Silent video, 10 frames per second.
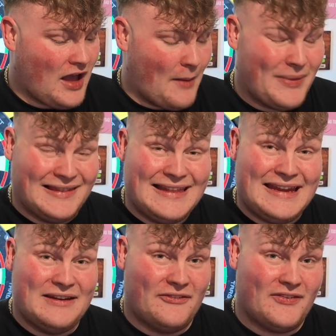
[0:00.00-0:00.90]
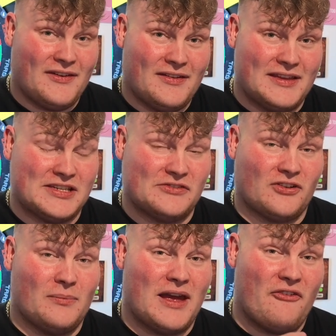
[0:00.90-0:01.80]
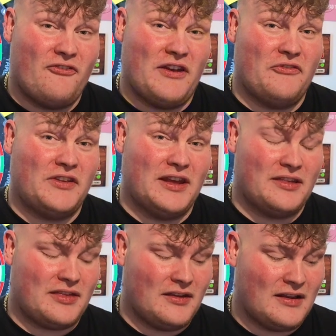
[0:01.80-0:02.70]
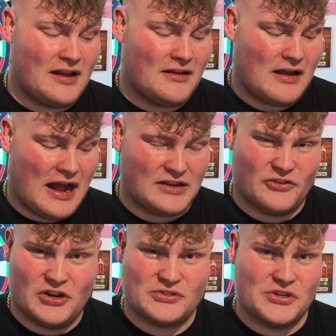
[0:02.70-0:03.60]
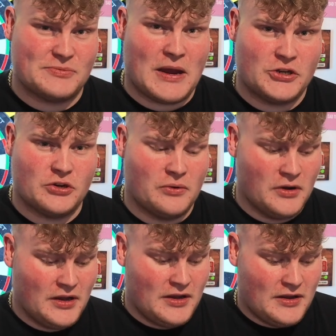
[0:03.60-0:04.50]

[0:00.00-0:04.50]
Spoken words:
I believe this is from their 50th anniversary special.